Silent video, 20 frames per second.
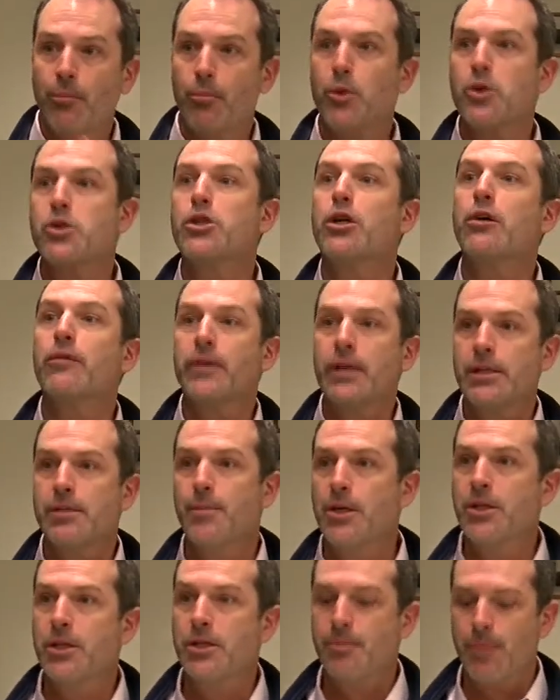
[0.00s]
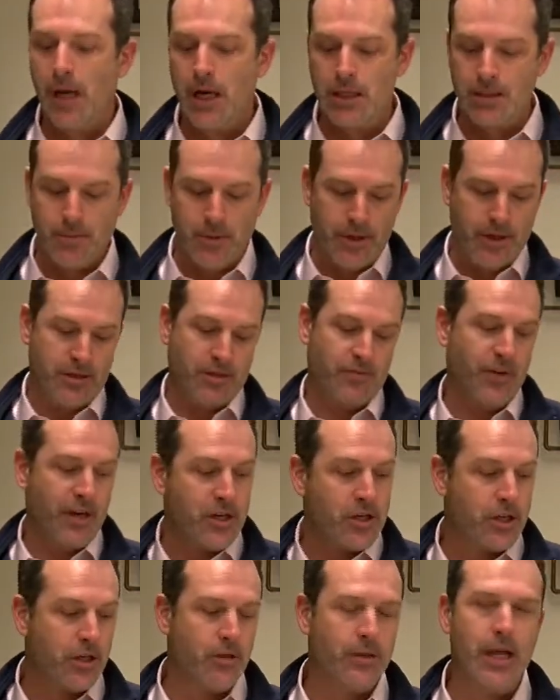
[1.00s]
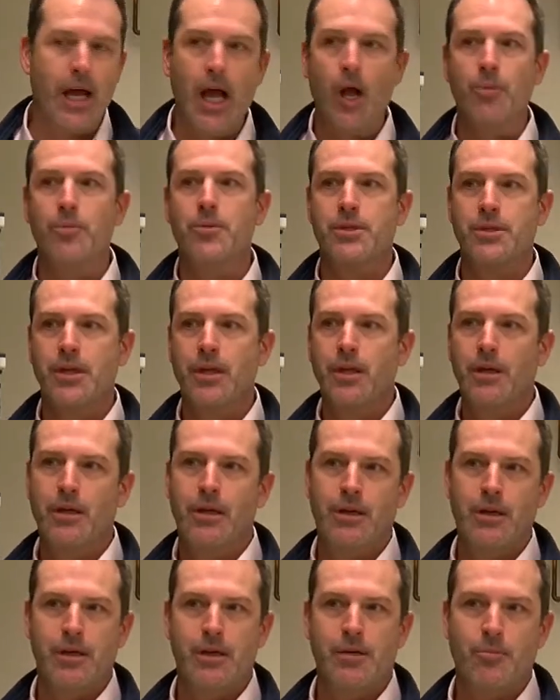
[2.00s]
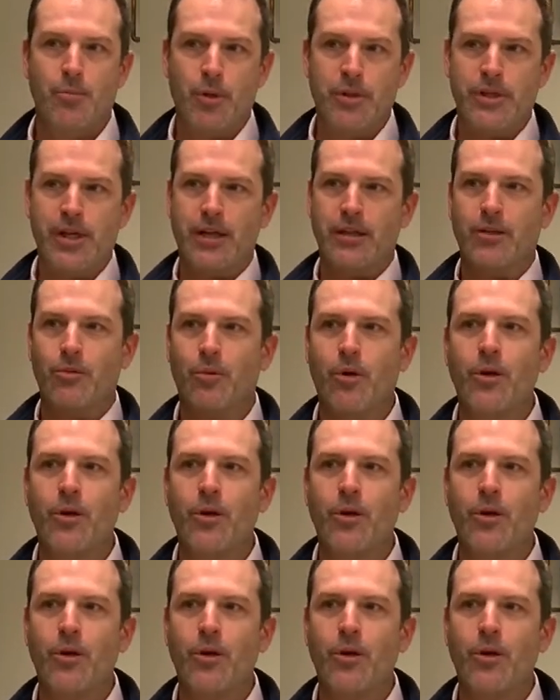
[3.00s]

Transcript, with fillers: and preserve it as much as possible. This face shield helps protect the